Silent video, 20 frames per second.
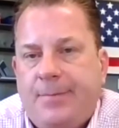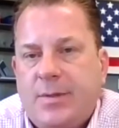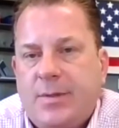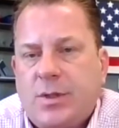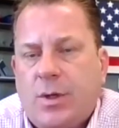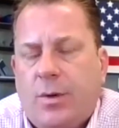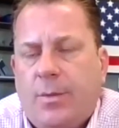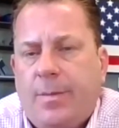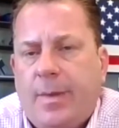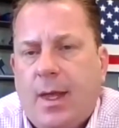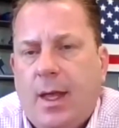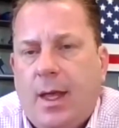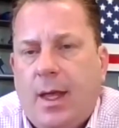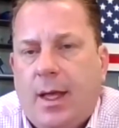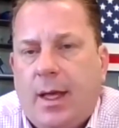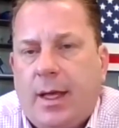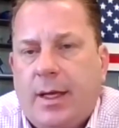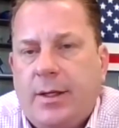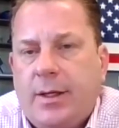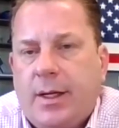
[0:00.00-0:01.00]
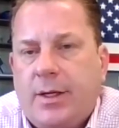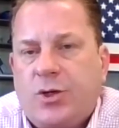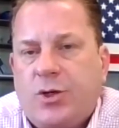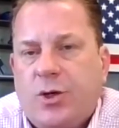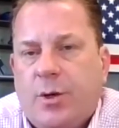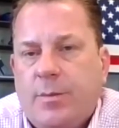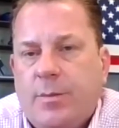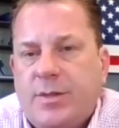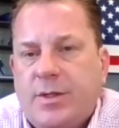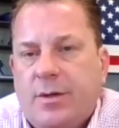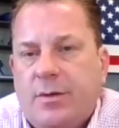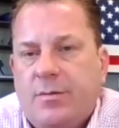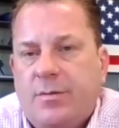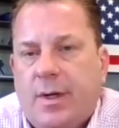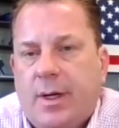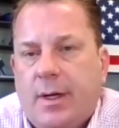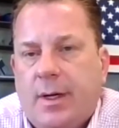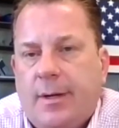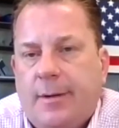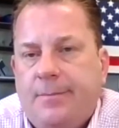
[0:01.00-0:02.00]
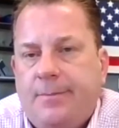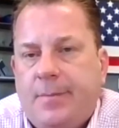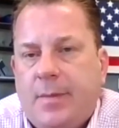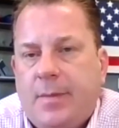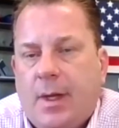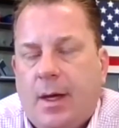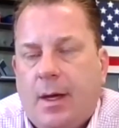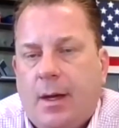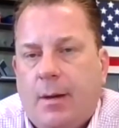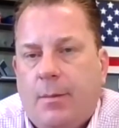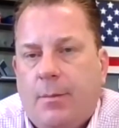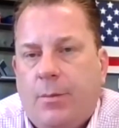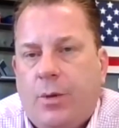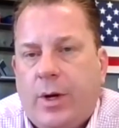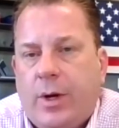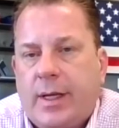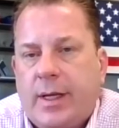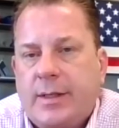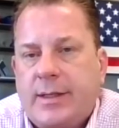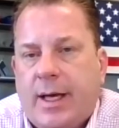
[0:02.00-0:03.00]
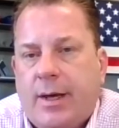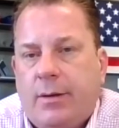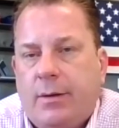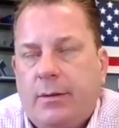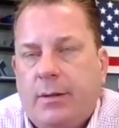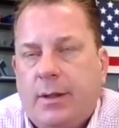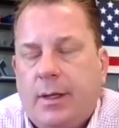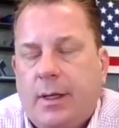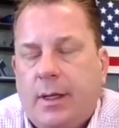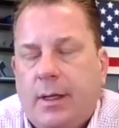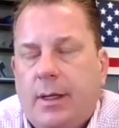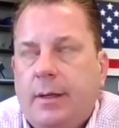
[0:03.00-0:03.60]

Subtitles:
So, in terms of putting it down,